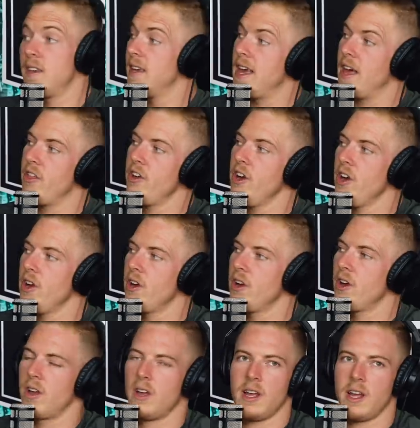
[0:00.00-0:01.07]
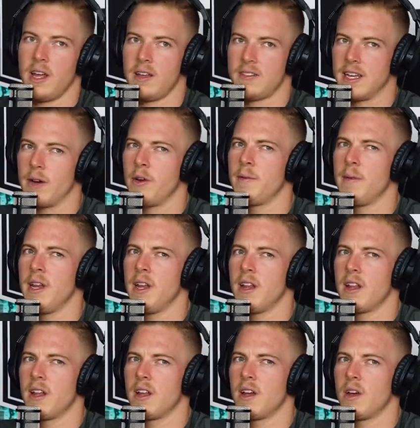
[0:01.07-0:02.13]
Together? Is that what you mean?
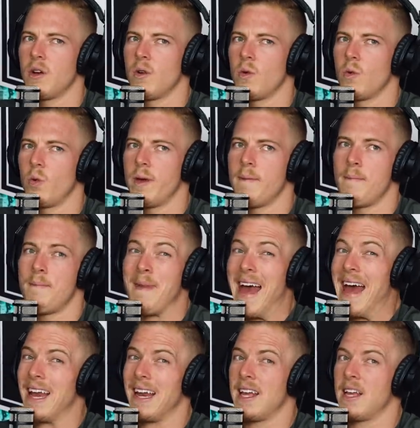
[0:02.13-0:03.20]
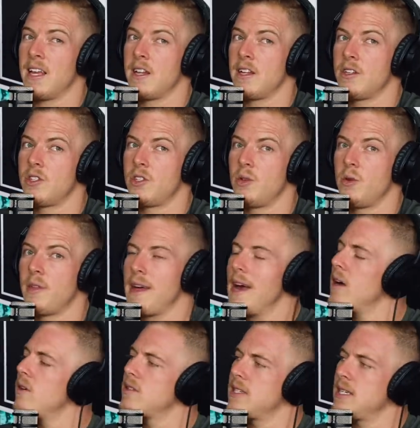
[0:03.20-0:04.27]
Yeah. We met in two
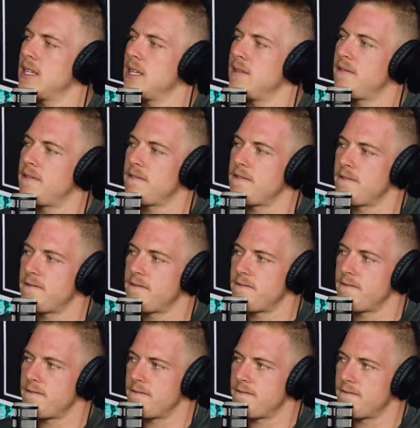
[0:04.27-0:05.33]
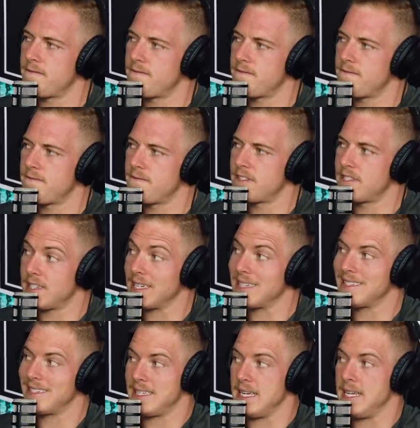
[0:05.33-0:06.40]
thousand sixteen
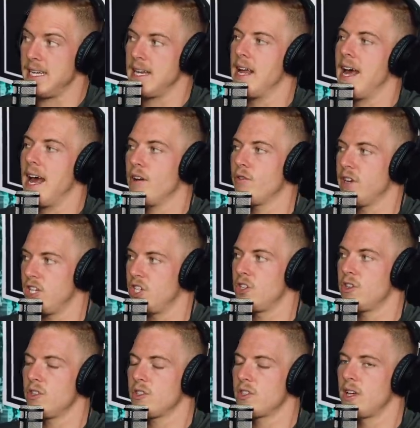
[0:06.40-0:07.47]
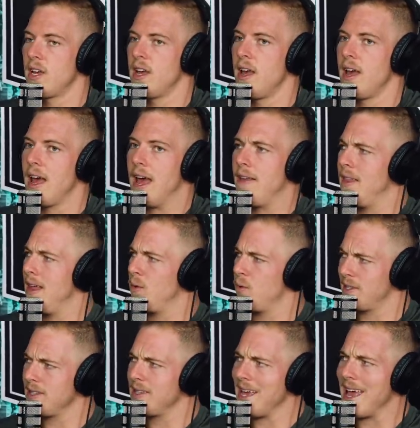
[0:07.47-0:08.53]
sixteen at regionals. And then
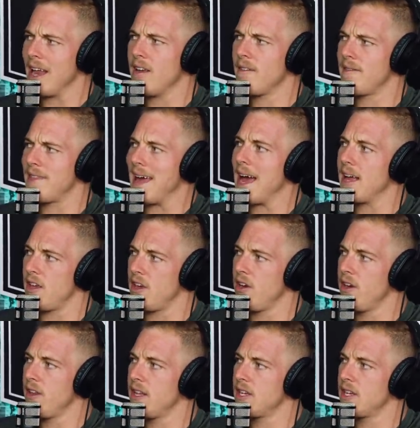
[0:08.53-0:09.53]
was it the end of that year